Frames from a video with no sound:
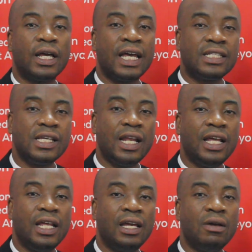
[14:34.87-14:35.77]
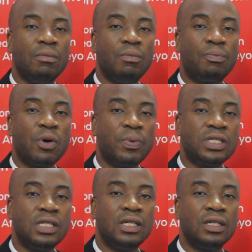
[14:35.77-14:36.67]
getting any
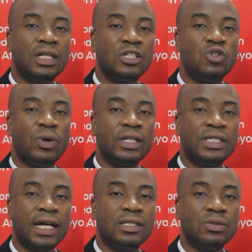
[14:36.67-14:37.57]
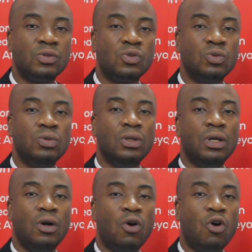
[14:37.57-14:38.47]
property that you are entitled to,
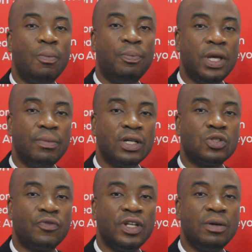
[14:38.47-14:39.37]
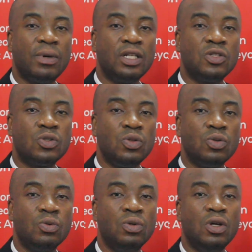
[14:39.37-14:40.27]
or payment of any monies to
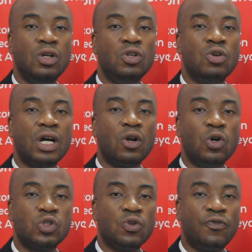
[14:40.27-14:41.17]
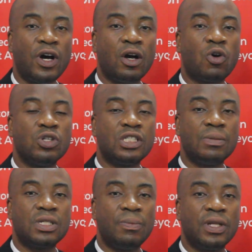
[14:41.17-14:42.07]
you. You can also file
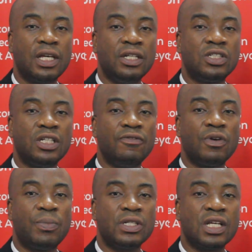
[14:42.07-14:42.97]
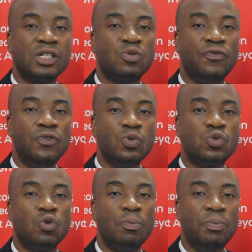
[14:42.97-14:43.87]
contempt application if a person has
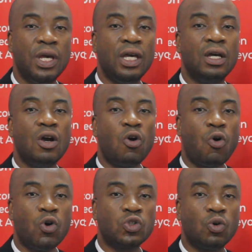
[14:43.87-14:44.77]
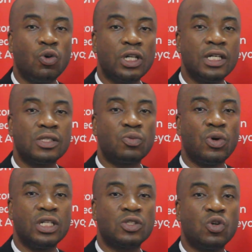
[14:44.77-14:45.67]
refused to obey court orders
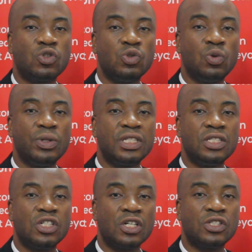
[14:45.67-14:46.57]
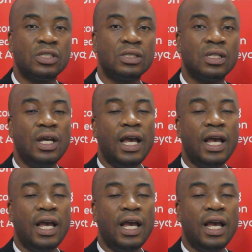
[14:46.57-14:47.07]
when it's got to do with injunctions,